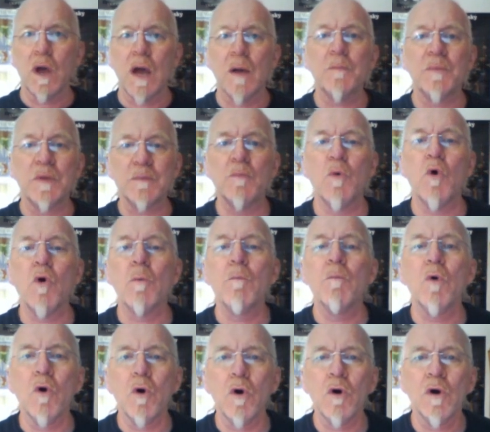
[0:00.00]
and be more
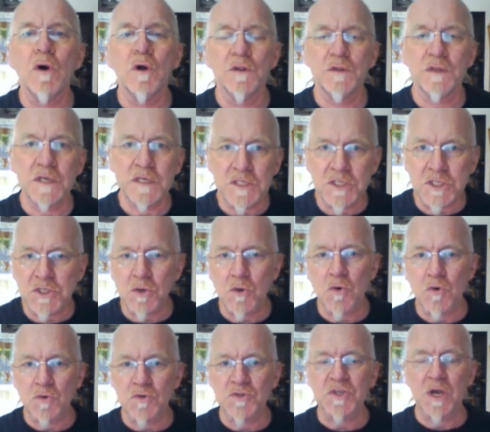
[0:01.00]
and more niche
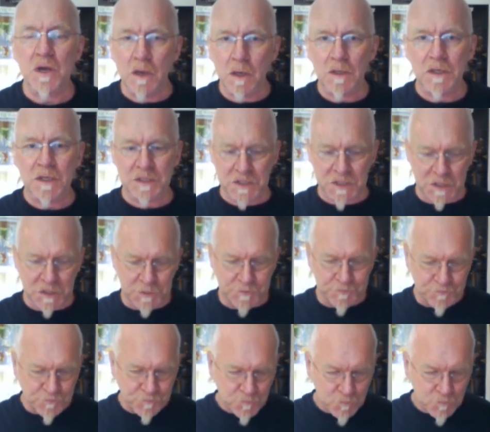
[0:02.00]
or targeted.